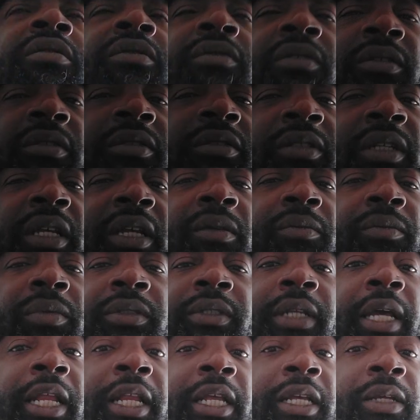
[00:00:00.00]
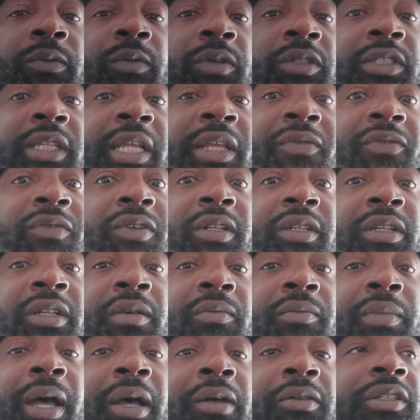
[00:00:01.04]
You understand? But that ain't what they really
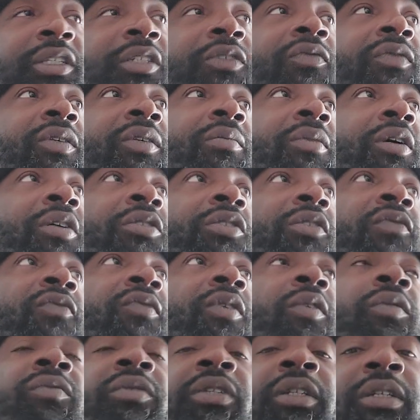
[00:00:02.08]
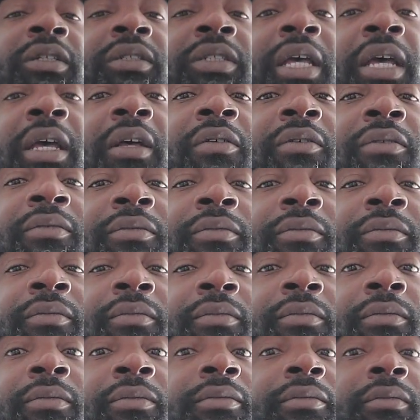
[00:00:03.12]
about. These females are phony as hell.
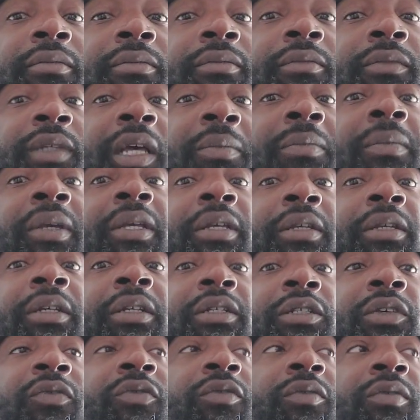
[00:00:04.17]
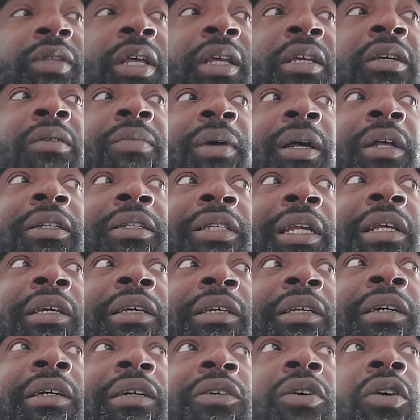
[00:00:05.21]
I mean, because if you think about it, they
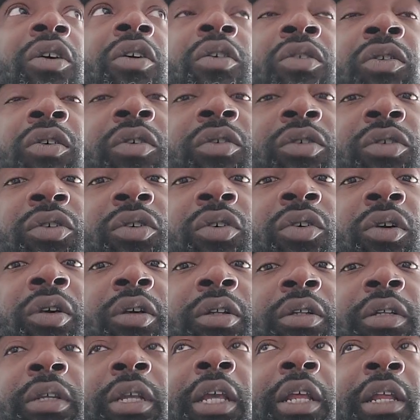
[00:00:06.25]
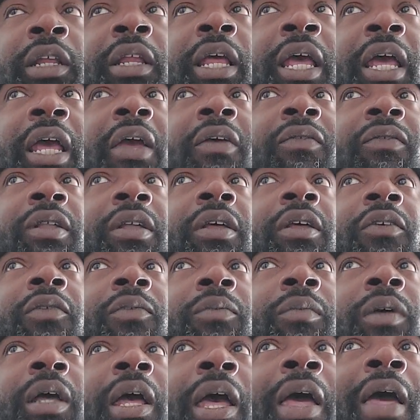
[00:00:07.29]
could all go to court and have
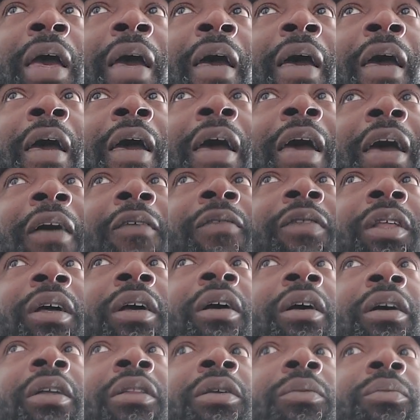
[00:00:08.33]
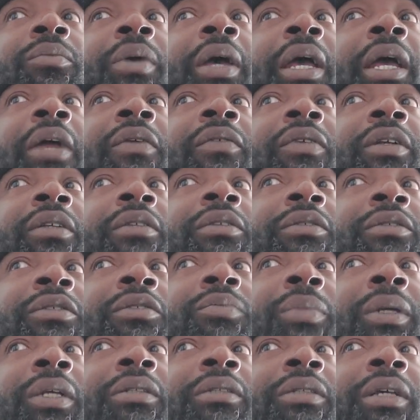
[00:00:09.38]
the other parent
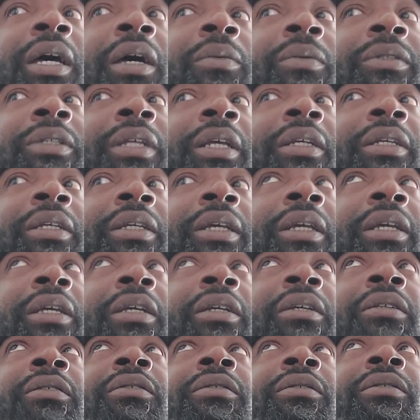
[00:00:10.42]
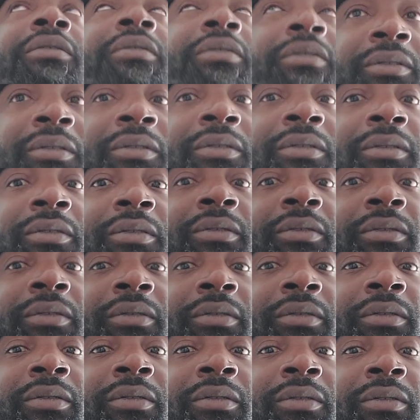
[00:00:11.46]
spend time with their kids.
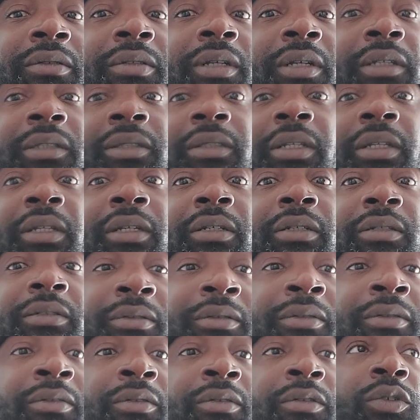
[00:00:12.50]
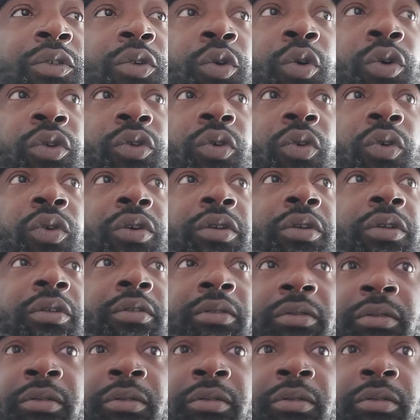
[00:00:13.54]
You understand? Court order.